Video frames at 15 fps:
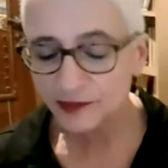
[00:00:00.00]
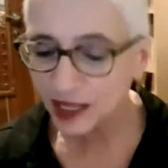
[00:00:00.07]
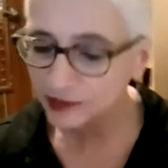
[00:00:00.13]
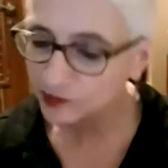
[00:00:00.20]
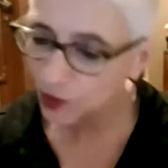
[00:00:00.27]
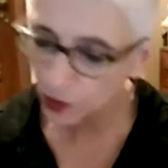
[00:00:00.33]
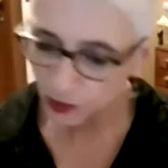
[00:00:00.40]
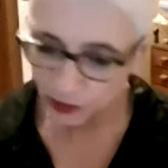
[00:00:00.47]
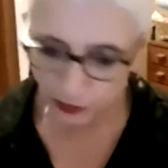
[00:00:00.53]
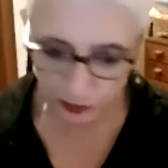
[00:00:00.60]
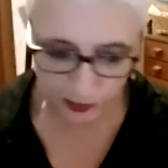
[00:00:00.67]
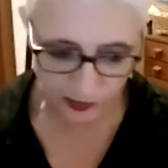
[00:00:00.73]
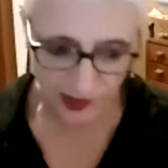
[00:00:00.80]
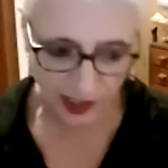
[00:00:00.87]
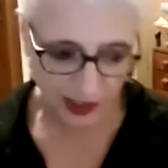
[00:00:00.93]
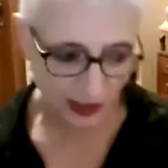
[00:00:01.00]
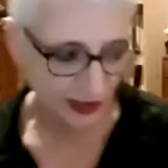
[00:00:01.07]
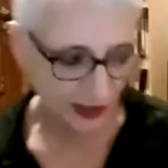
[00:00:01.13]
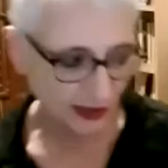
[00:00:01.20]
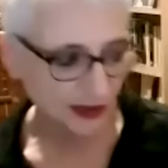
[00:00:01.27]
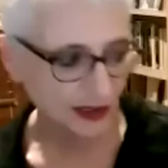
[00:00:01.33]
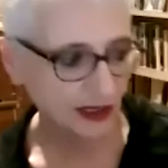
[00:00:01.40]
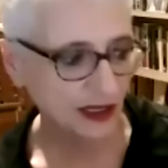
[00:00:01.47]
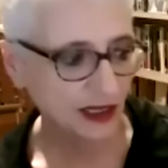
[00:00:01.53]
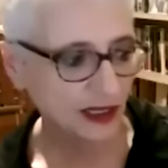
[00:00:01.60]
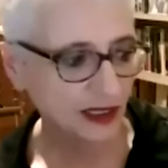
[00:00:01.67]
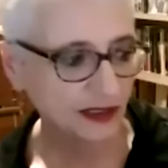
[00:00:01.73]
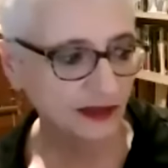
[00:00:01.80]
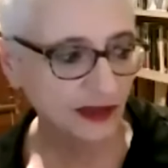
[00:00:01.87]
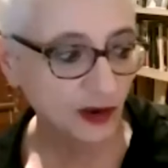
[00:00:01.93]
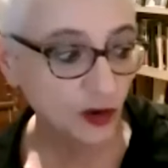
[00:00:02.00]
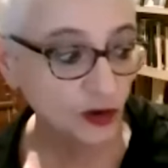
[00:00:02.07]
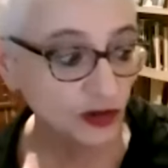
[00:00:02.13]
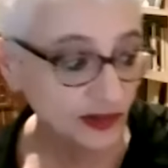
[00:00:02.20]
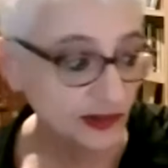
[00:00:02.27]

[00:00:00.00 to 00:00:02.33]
not going to tell the whole